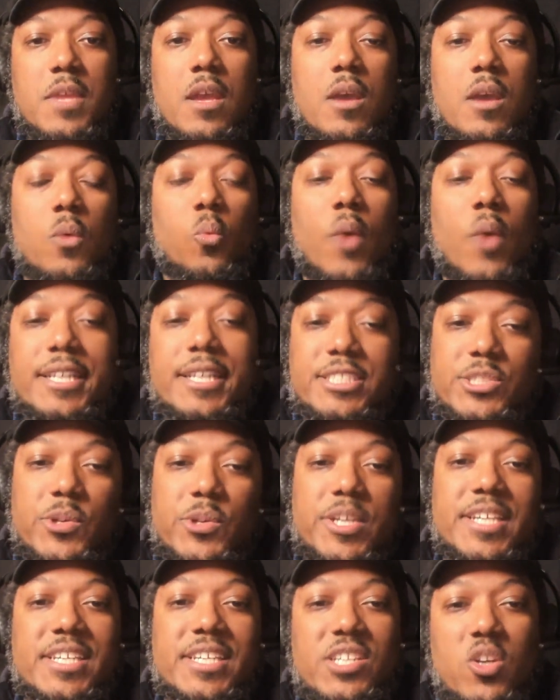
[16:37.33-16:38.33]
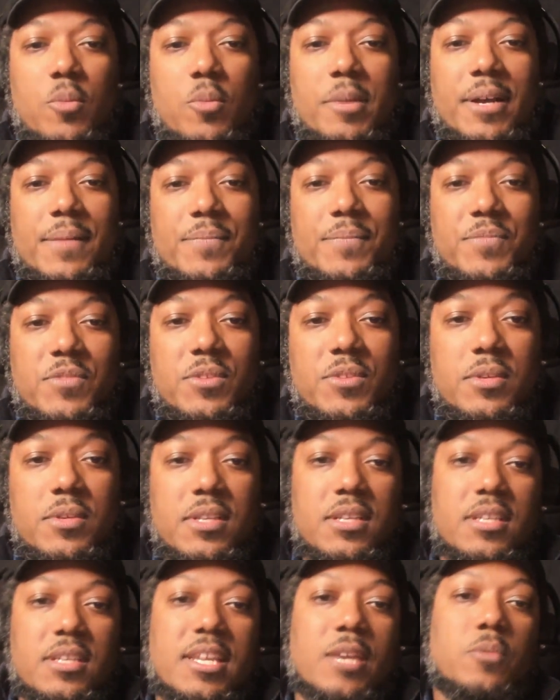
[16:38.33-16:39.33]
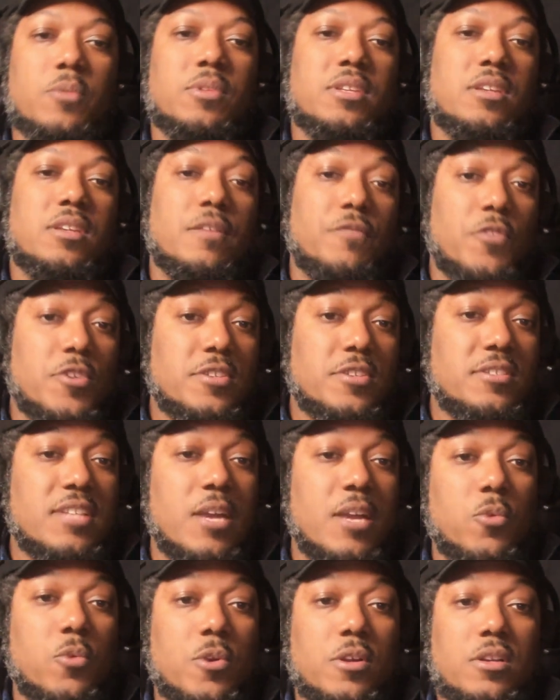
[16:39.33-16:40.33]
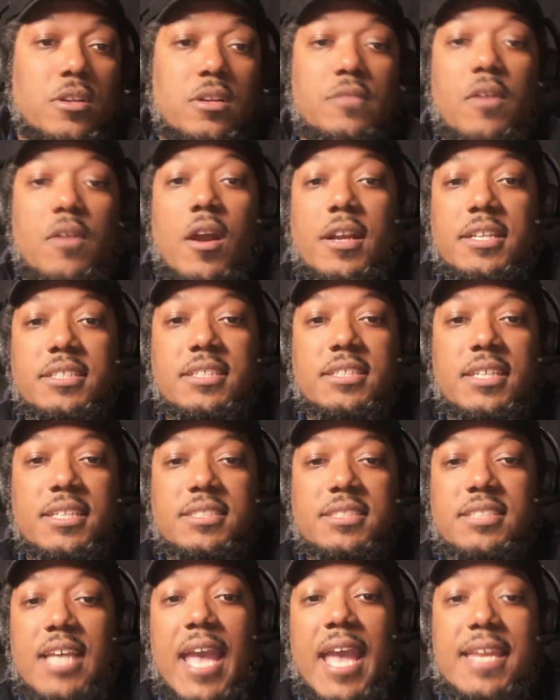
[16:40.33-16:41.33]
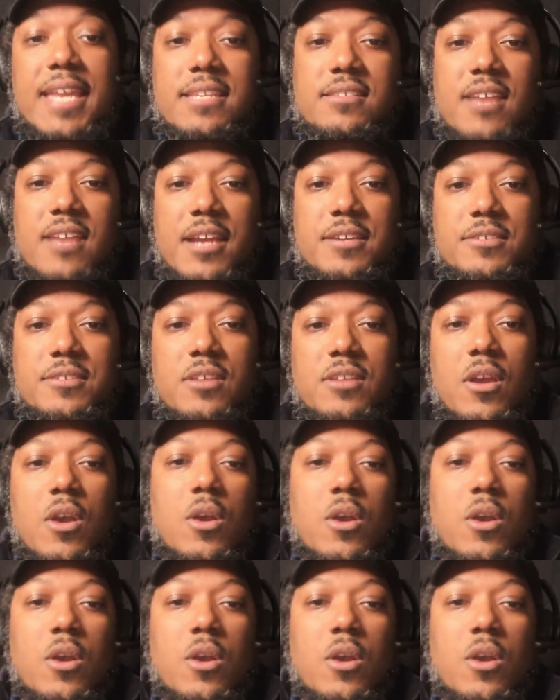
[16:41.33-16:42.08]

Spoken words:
Why join NOMA? You can connect with a diverse network of architects and designers